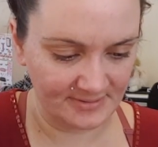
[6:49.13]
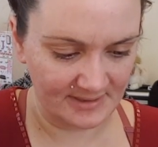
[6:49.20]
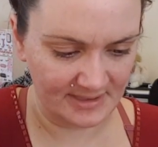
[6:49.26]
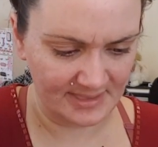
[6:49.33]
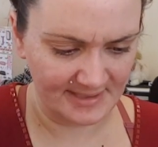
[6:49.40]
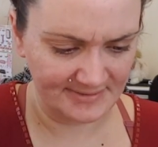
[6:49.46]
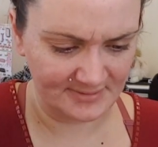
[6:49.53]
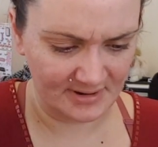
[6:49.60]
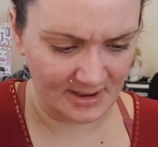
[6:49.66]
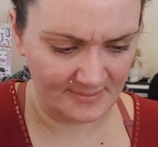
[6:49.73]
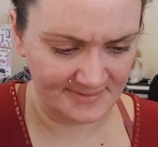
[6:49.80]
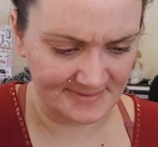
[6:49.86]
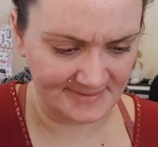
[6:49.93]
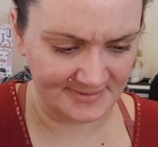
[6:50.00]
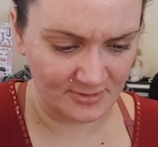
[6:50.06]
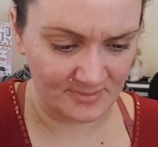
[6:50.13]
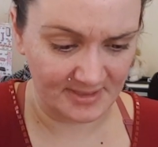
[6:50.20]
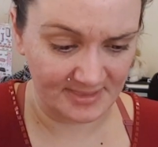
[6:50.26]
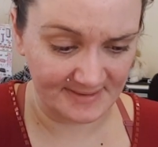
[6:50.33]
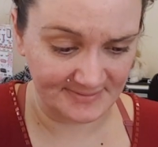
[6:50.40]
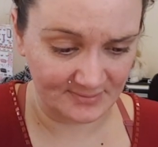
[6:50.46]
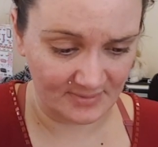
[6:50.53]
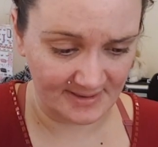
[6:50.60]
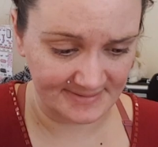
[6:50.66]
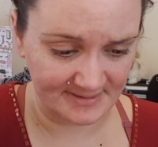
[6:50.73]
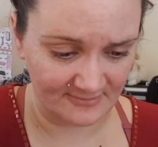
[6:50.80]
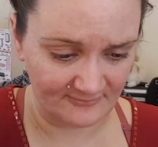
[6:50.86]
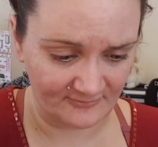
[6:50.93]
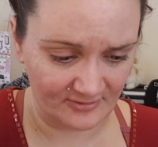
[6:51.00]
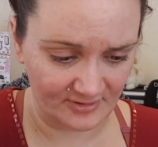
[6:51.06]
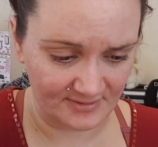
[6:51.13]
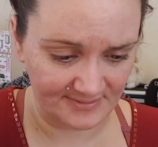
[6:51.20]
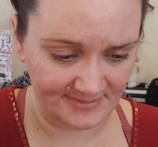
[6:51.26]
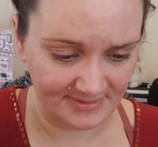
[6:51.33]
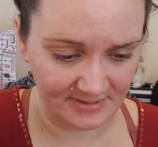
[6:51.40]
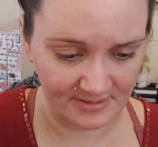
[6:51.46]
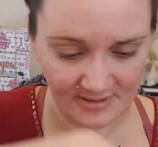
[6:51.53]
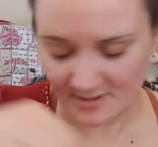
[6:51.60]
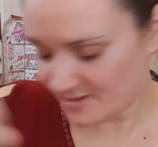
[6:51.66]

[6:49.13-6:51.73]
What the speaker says: And that's what I was assuming this was at first.